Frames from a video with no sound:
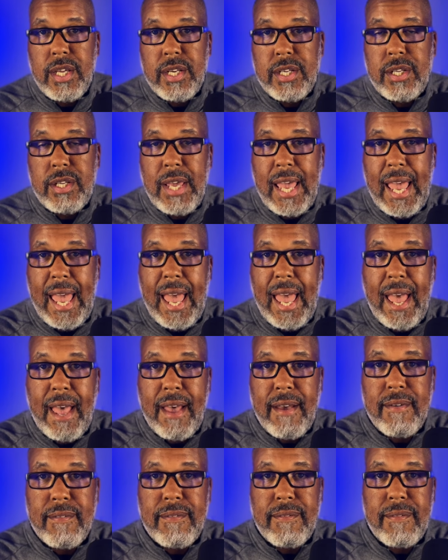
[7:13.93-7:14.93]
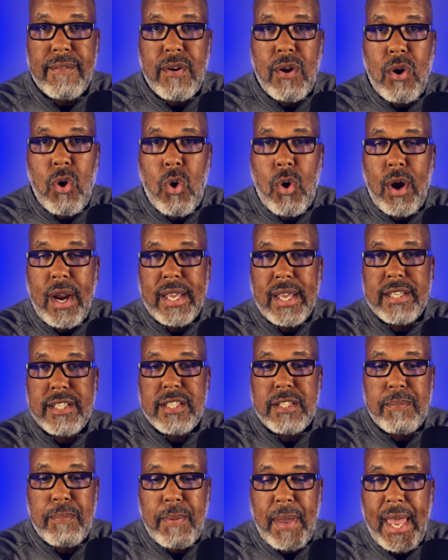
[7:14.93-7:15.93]
to have or
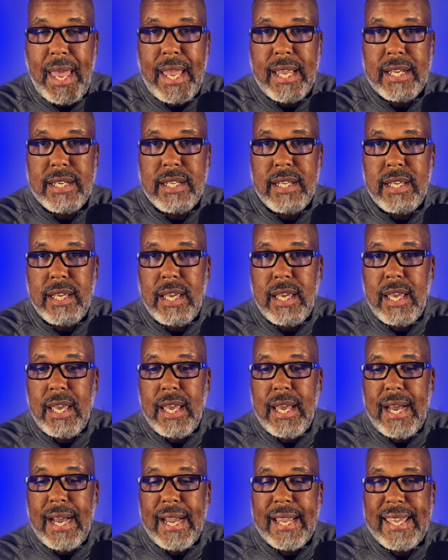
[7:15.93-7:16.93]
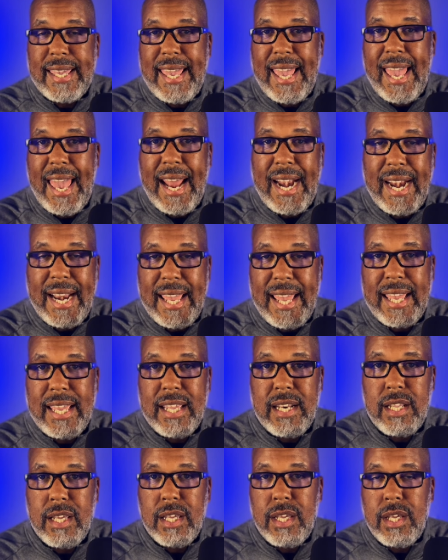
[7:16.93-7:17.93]
expect a
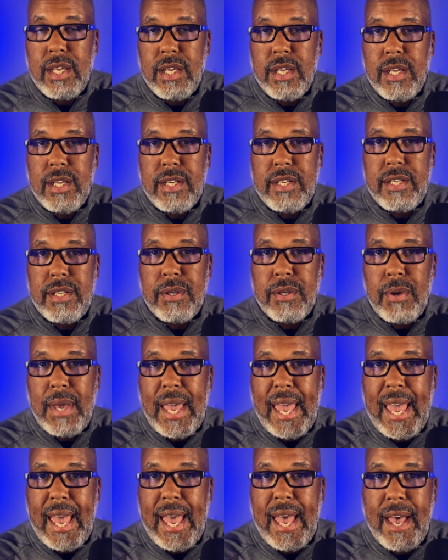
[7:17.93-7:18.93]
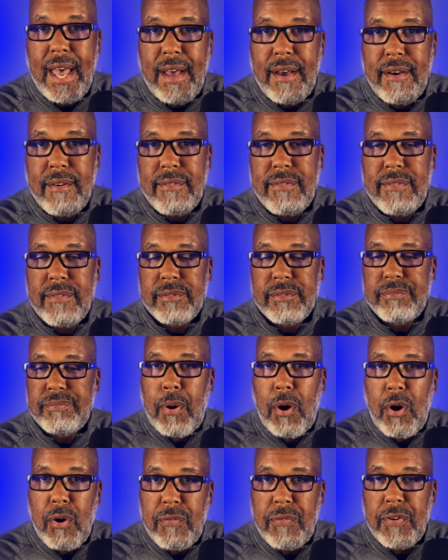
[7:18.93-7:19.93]
candidate to have
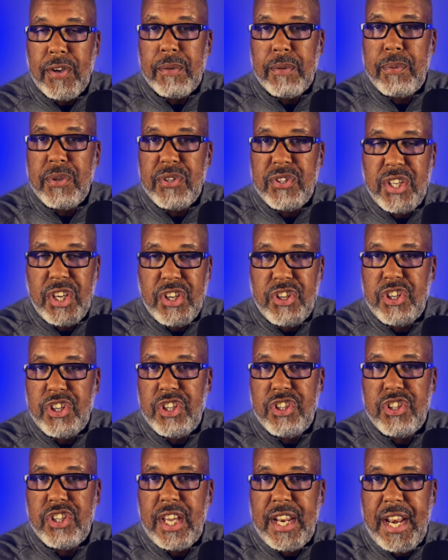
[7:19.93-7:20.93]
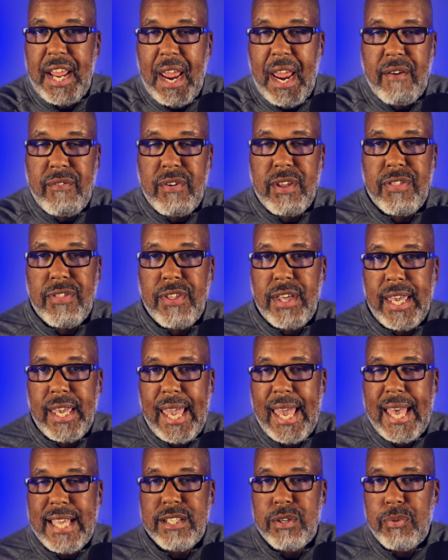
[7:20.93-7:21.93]
perfect positions on everything
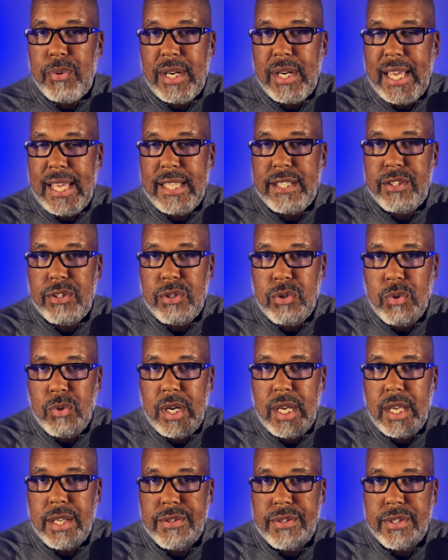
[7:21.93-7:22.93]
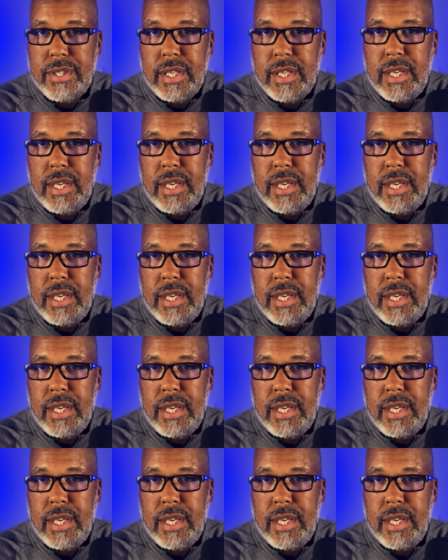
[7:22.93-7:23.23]
as it relates to us